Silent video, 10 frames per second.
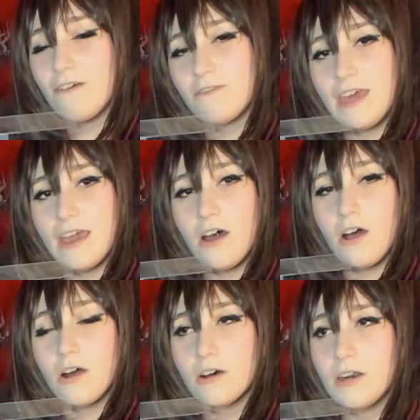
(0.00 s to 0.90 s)
they
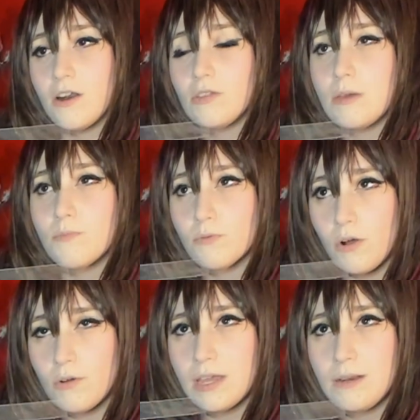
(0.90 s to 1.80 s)
are not only
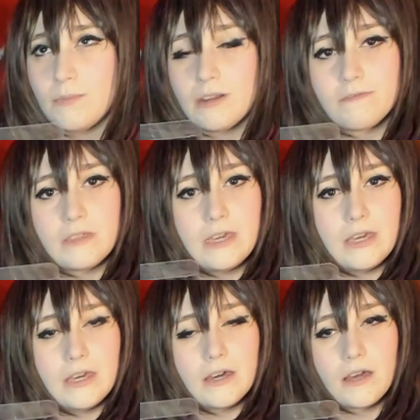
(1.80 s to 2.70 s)
broken, but if the
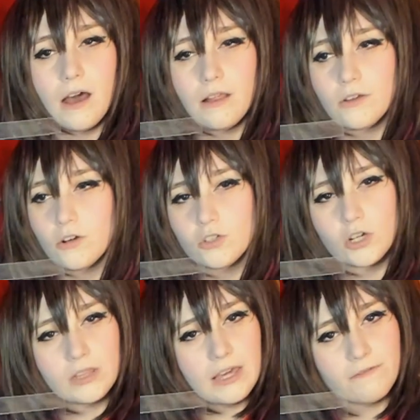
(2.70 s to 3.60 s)
colors are
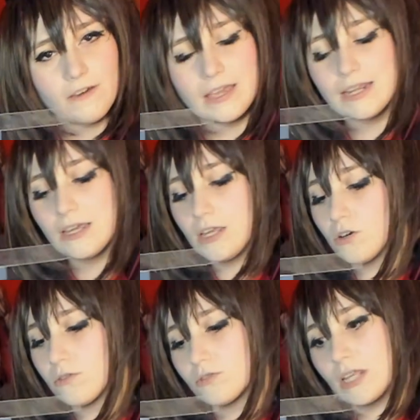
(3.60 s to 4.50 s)
like faded or there's
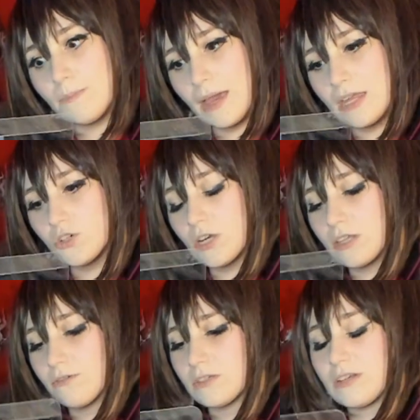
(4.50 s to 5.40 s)
any paint transfer and
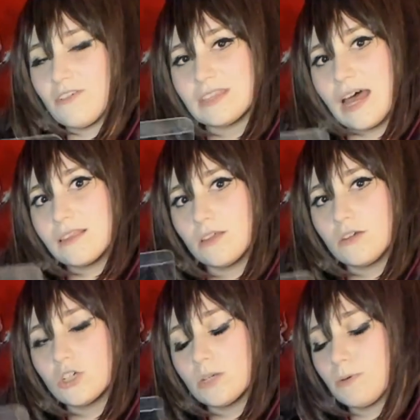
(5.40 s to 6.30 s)
stuff like that, they'll
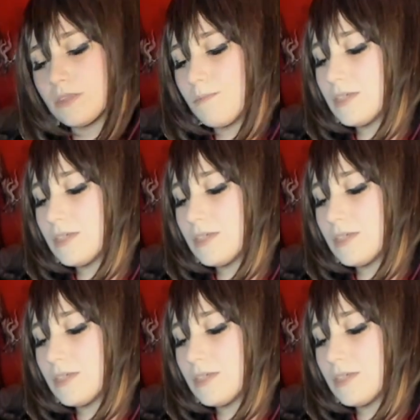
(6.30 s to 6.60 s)
usually put them in C